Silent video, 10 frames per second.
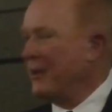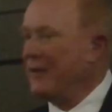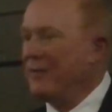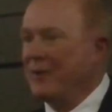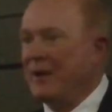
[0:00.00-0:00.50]

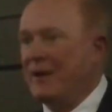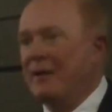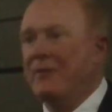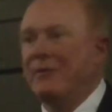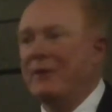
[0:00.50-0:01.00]
And then when I
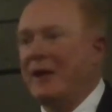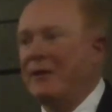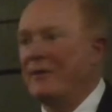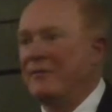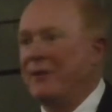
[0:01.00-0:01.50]

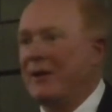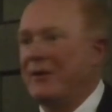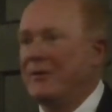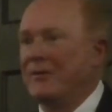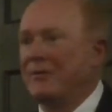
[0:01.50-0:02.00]
got
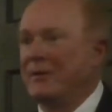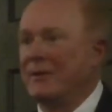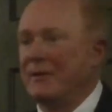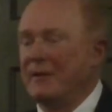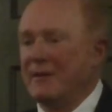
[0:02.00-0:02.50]
involved
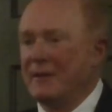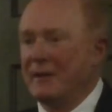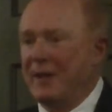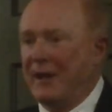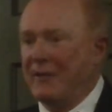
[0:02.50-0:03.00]

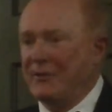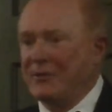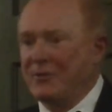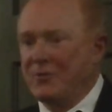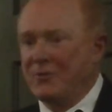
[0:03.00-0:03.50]
at the
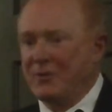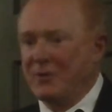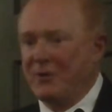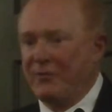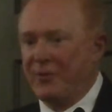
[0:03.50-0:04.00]
school and
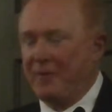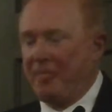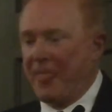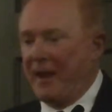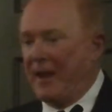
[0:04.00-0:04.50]
so forth,
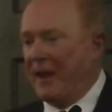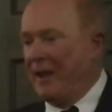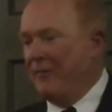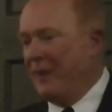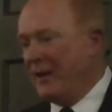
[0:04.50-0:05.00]
and
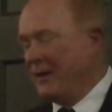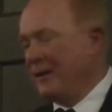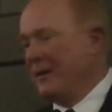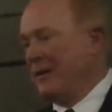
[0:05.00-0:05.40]
I met